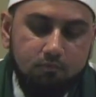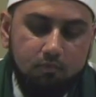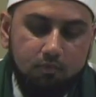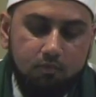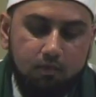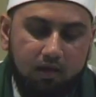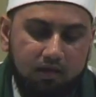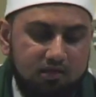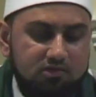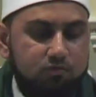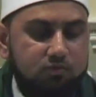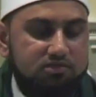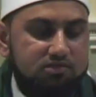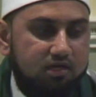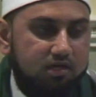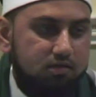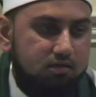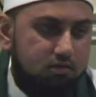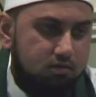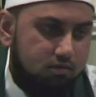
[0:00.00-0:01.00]
And as we
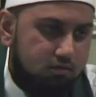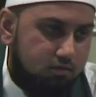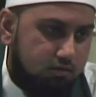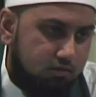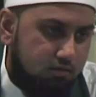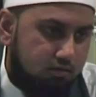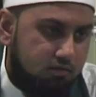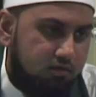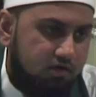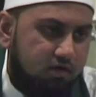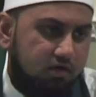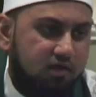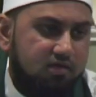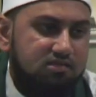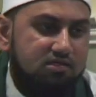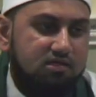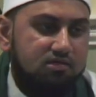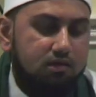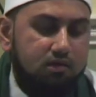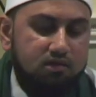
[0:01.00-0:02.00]
said, they are
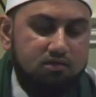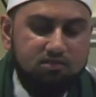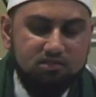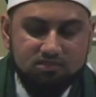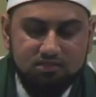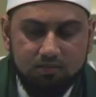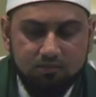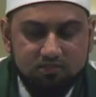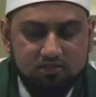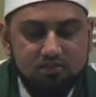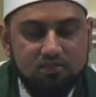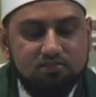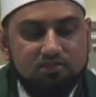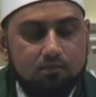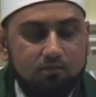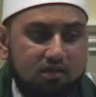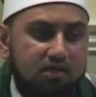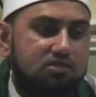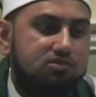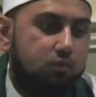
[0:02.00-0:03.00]
it's essentially the same
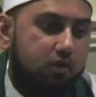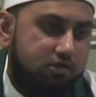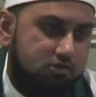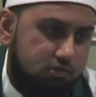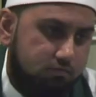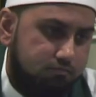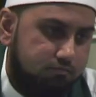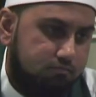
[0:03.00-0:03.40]
thing as wajib,